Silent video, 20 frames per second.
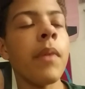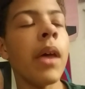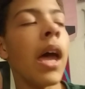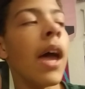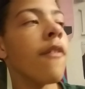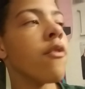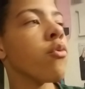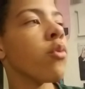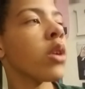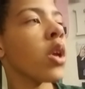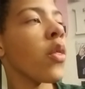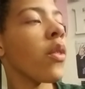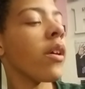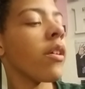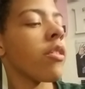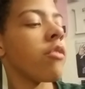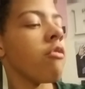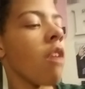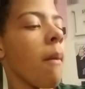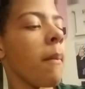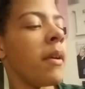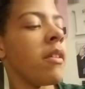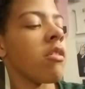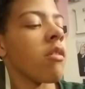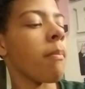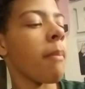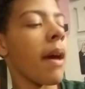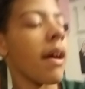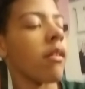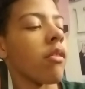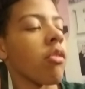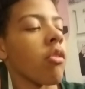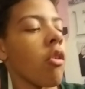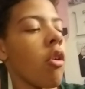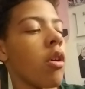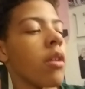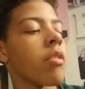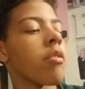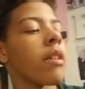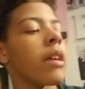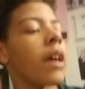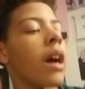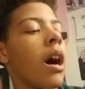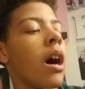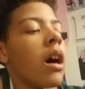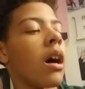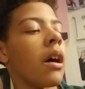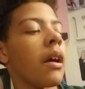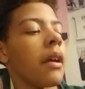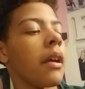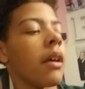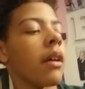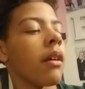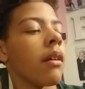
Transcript: Everyone who thinks Yummy's a bad song, say I